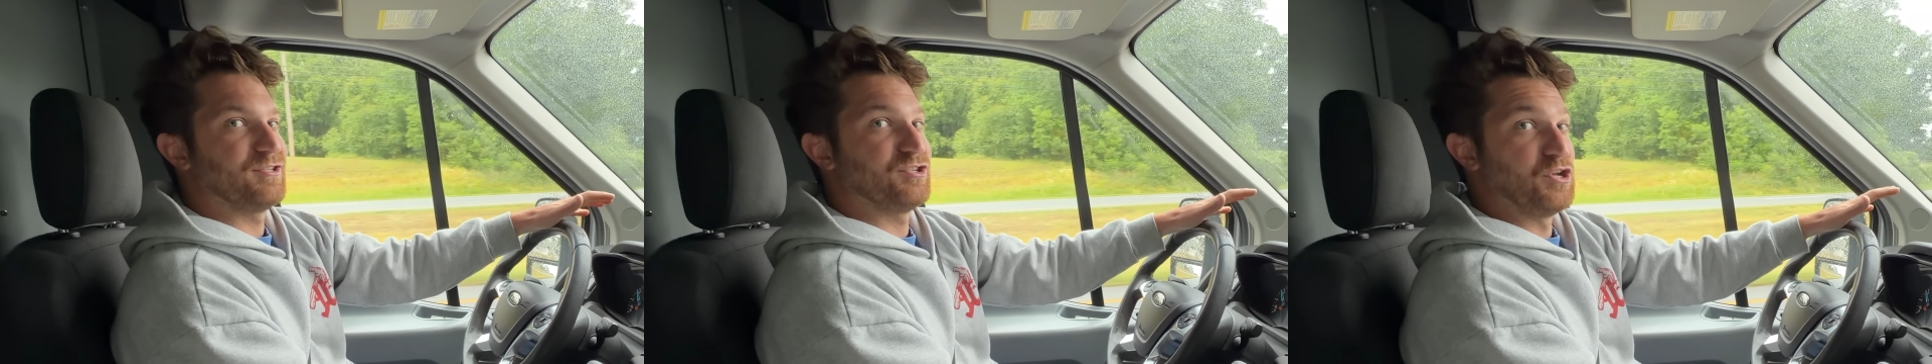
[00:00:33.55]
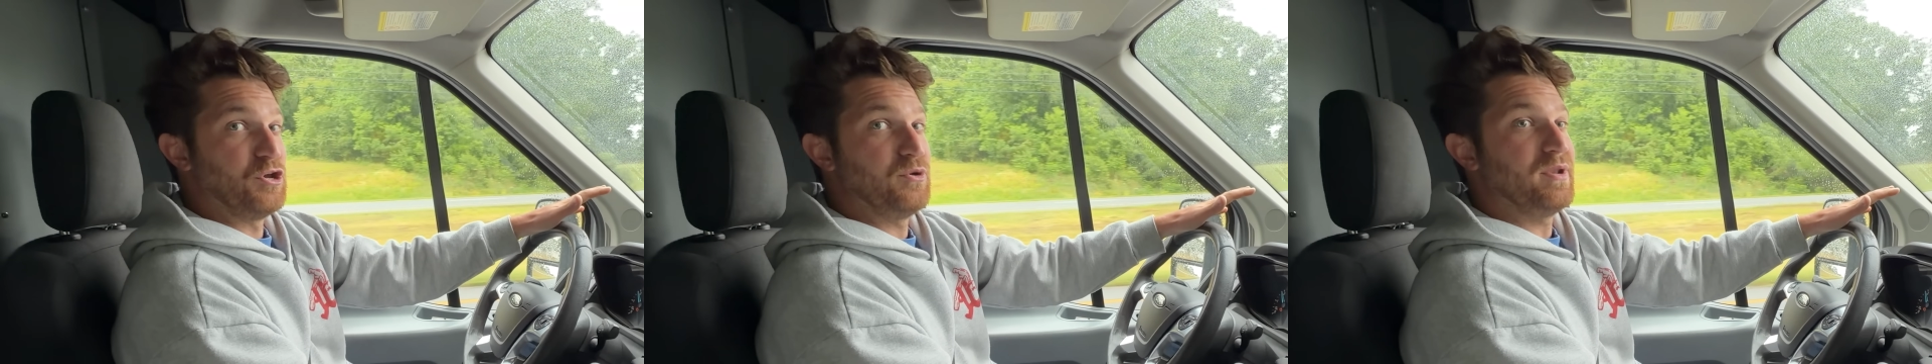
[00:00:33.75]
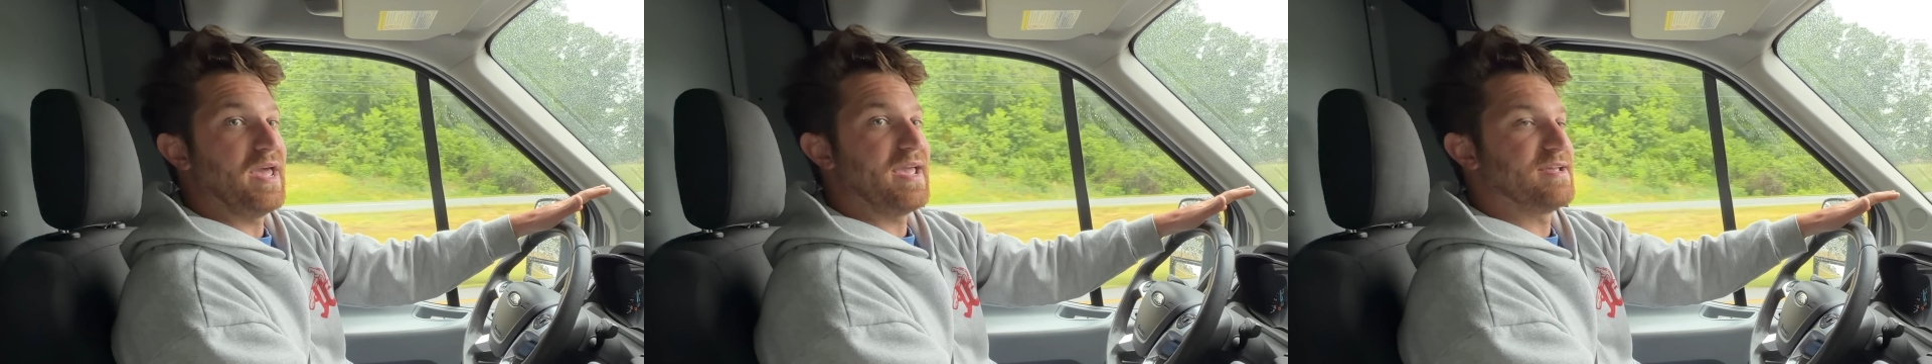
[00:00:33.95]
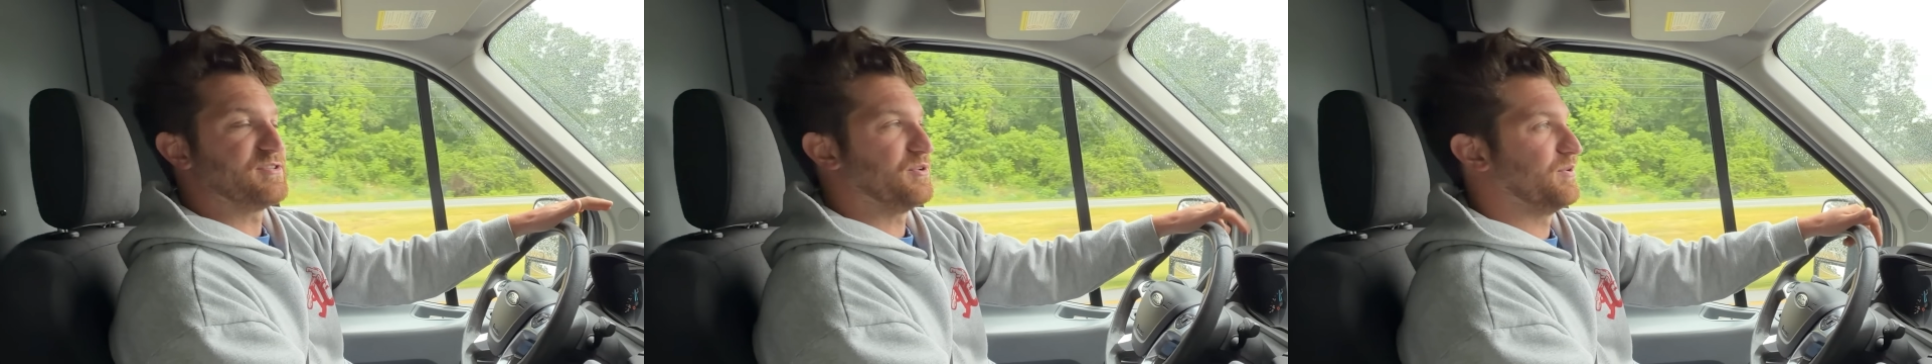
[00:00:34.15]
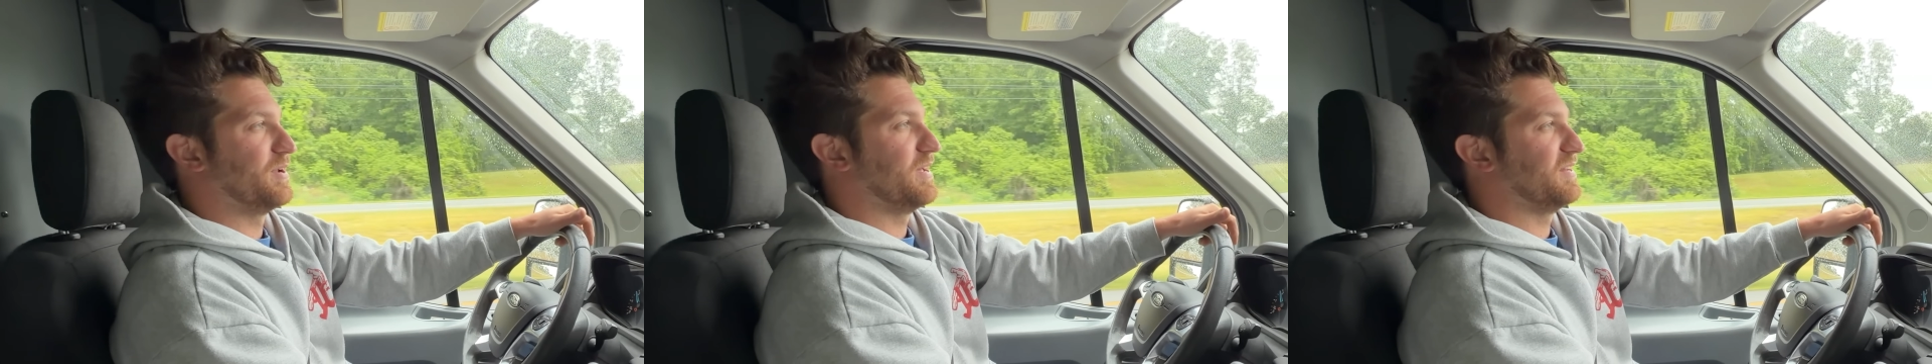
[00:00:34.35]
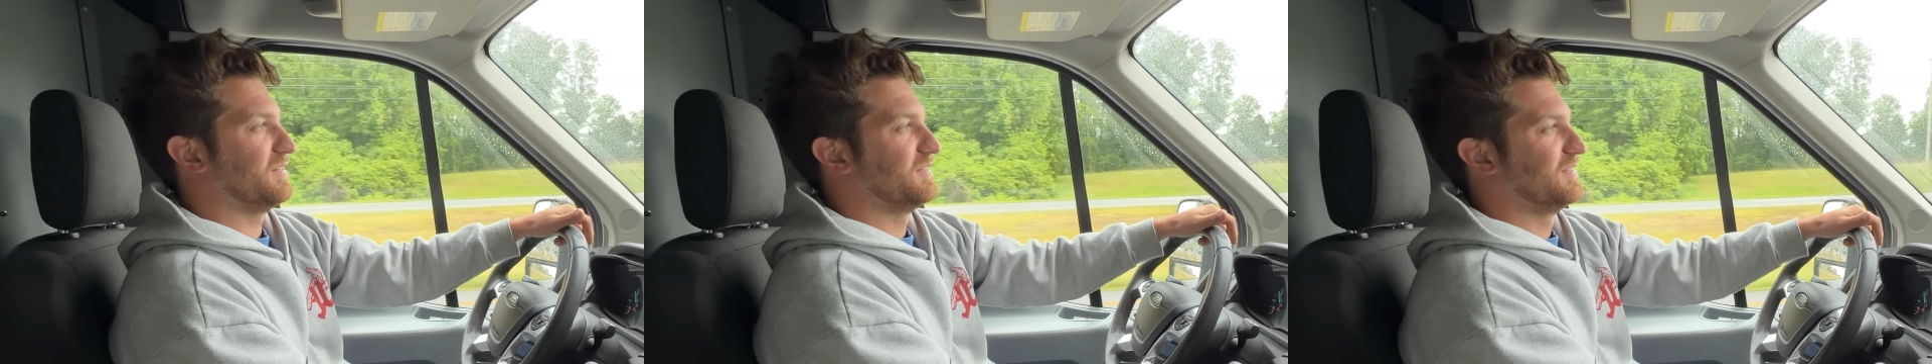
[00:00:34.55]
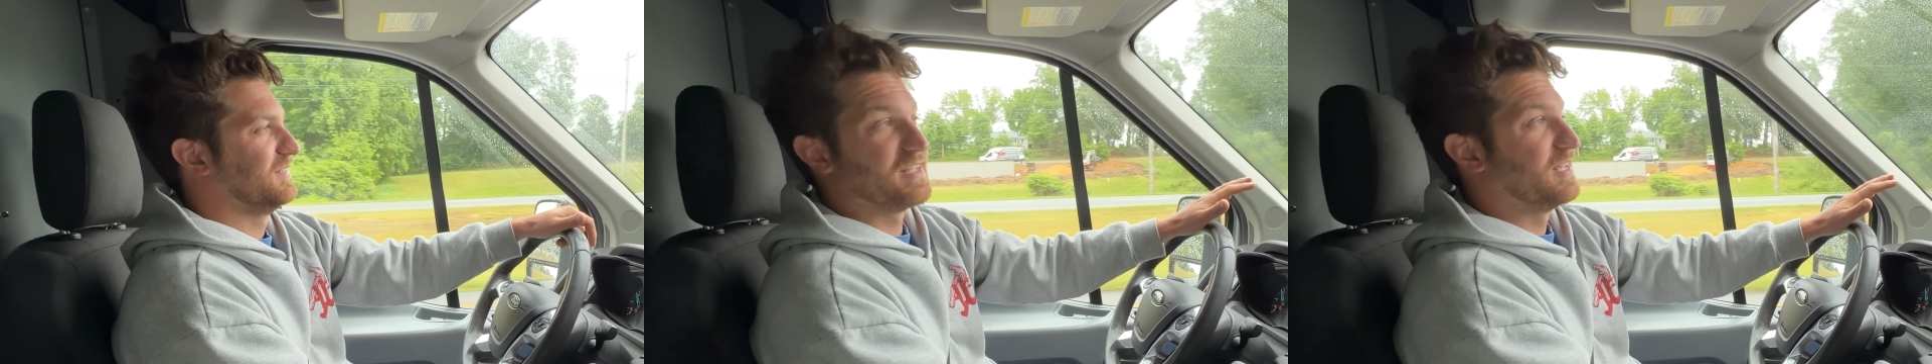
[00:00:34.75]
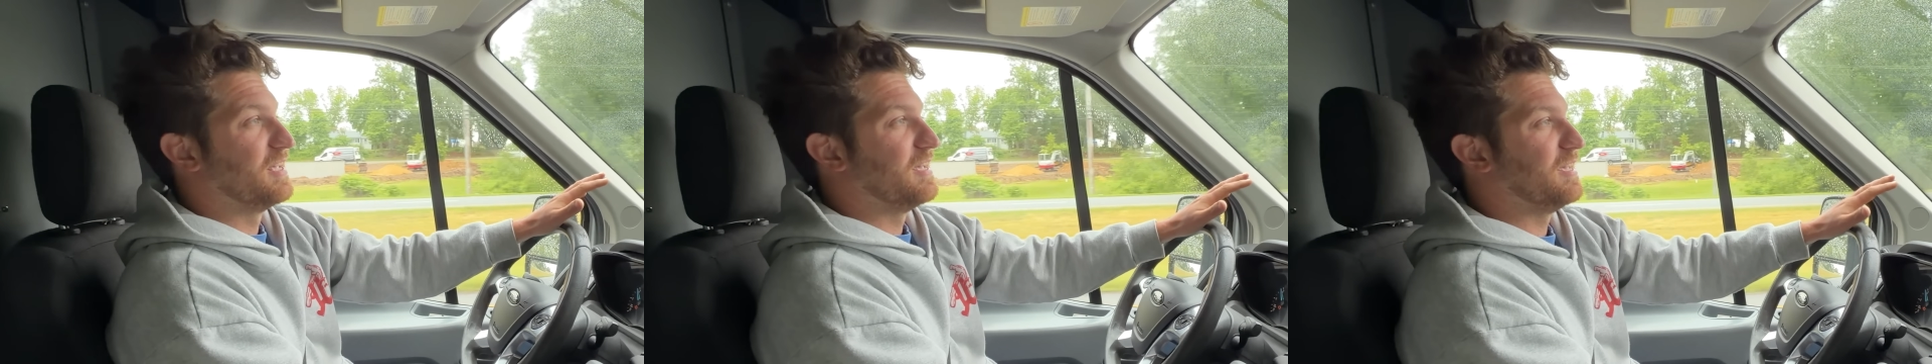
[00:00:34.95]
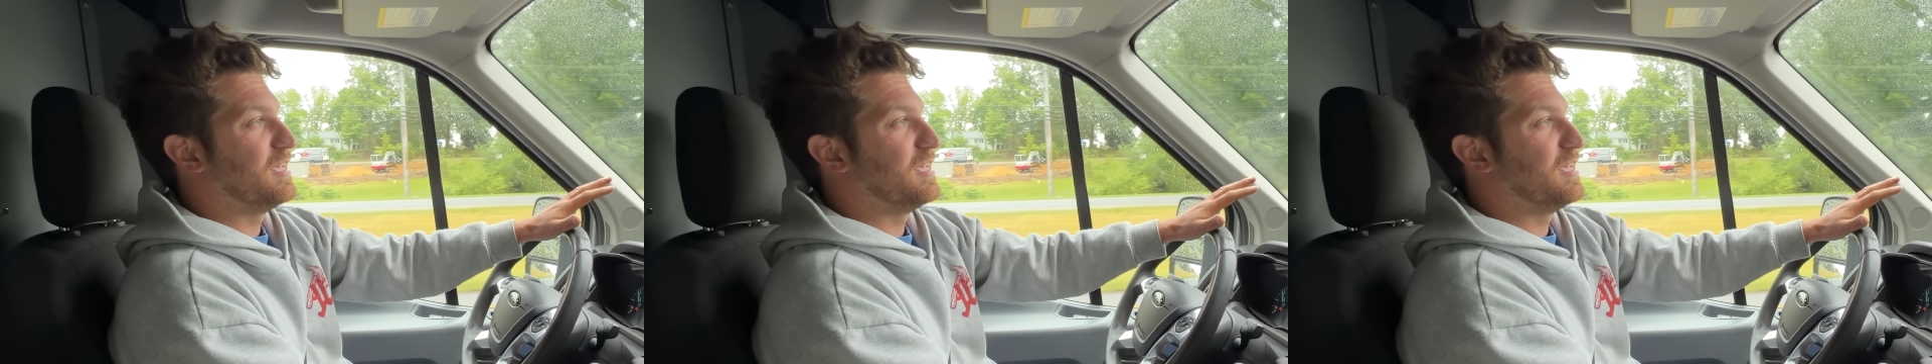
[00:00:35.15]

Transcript: 2 days on it,